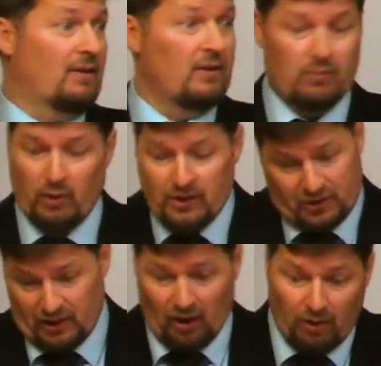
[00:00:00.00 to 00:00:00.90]
which,
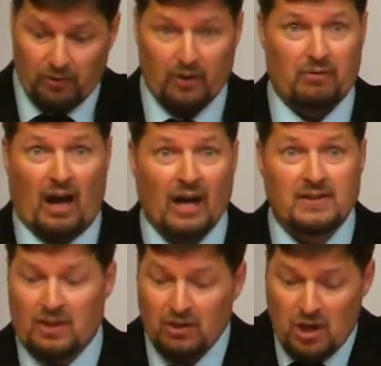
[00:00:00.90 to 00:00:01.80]
you know, God
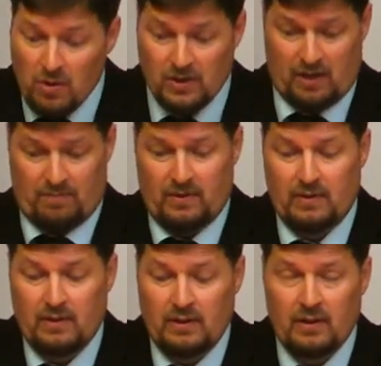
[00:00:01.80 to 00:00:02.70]
still used him.
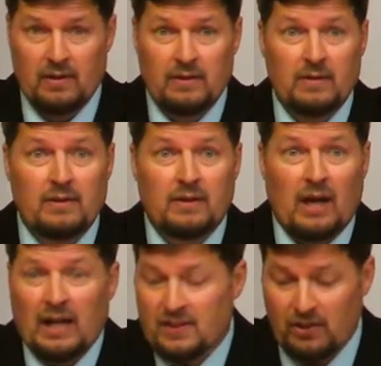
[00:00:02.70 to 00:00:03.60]

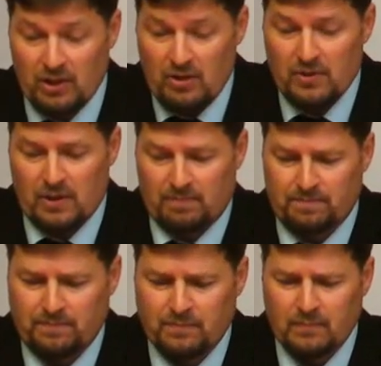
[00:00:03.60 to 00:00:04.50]
God still used him.
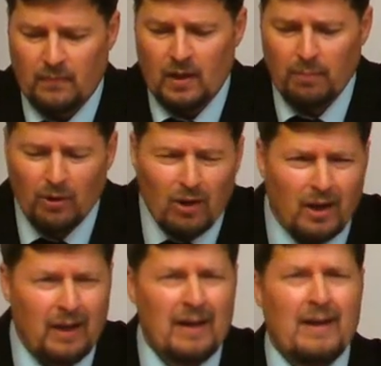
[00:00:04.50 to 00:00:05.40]
But
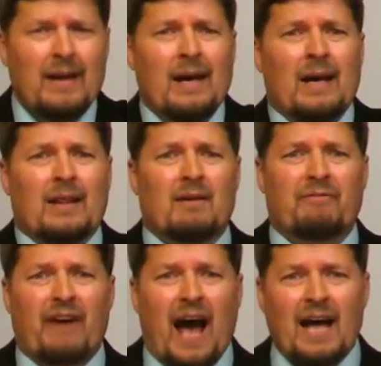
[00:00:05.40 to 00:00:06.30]
look, the
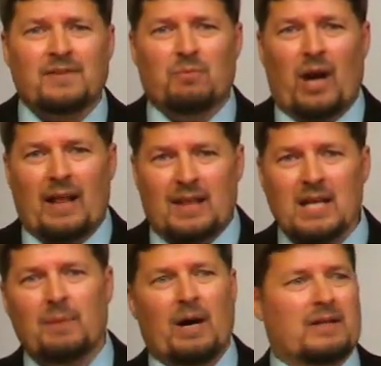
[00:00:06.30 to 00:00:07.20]
vast, when I
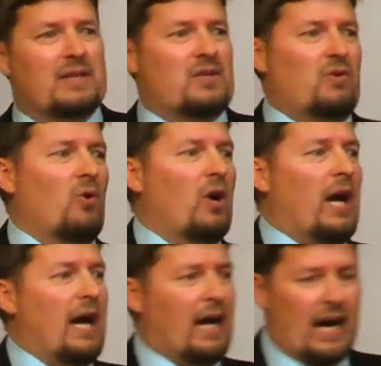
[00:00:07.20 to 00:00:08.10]
think about this story,
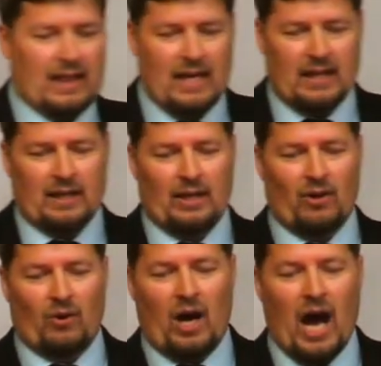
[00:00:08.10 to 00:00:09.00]
I, I think, you
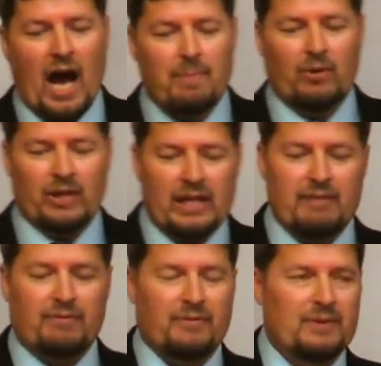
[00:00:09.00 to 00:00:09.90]
know, I
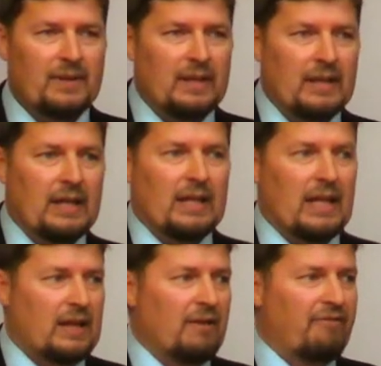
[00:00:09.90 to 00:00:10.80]
believe
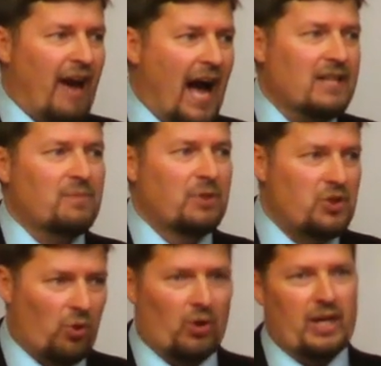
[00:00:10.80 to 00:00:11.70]
that the vast
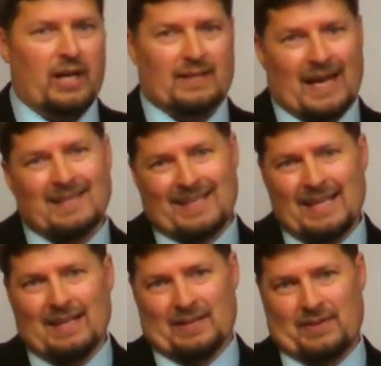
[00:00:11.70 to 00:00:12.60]
majority, because I see
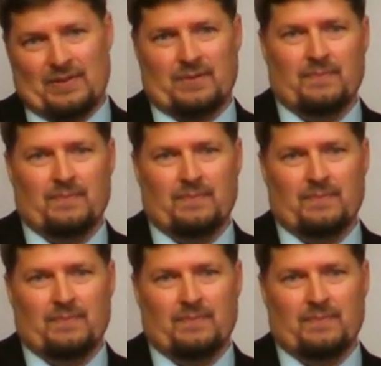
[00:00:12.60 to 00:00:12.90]
this,